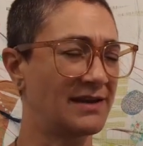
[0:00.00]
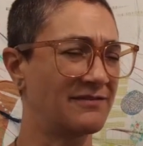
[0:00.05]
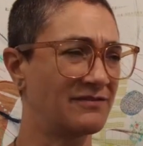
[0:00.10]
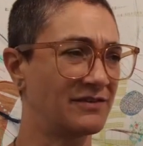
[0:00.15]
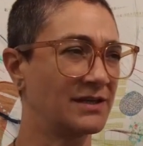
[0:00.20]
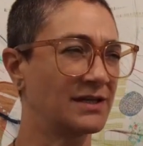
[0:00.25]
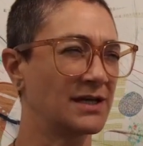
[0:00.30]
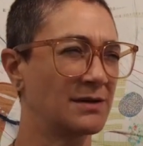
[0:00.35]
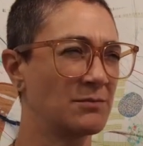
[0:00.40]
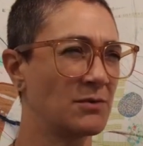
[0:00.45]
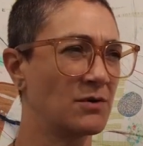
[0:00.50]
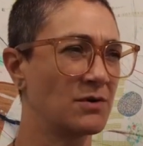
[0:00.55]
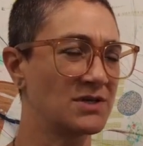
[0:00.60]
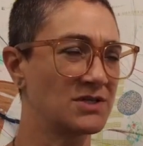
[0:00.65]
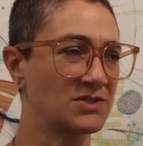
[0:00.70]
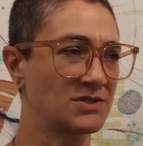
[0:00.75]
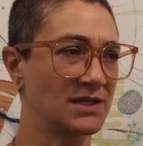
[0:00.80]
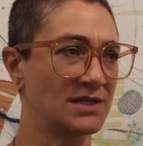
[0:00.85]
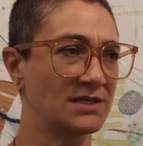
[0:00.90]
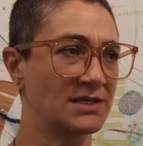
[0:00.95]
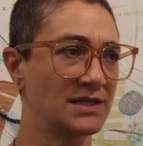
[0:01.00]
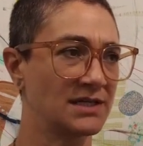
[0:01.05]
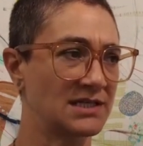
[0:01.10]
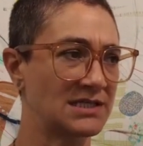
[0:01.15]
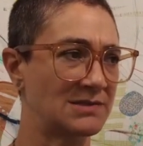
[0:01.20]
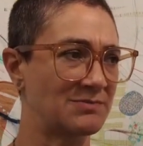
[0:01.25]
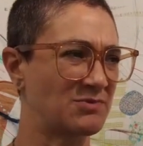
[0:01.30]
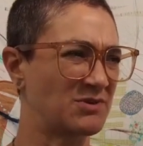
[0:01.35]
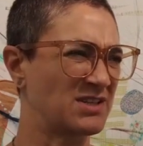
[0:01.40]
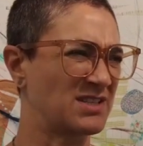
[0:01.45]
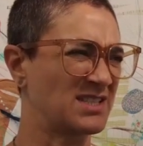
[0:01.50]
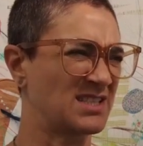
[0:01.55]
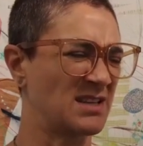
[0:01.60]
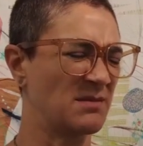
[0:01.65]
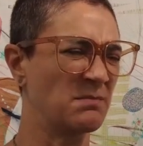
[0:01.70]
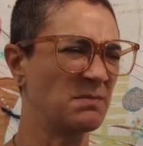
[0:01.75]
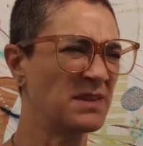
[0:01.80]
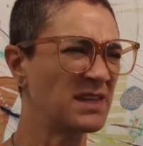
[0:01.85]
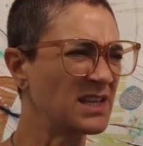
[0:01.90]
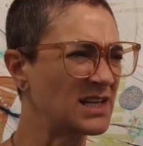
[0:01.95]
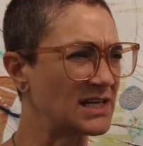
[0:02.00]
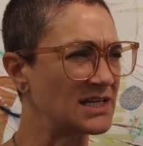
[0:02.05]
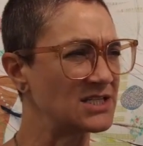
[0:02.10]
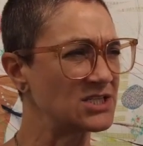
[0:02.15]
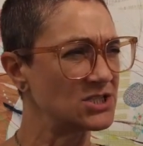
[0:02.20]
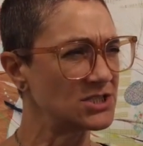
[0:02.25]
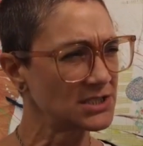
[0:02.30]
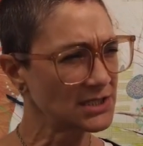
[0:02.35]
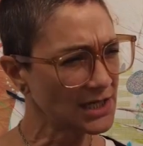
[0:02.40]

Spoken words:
I feel like I'm always trying to express something.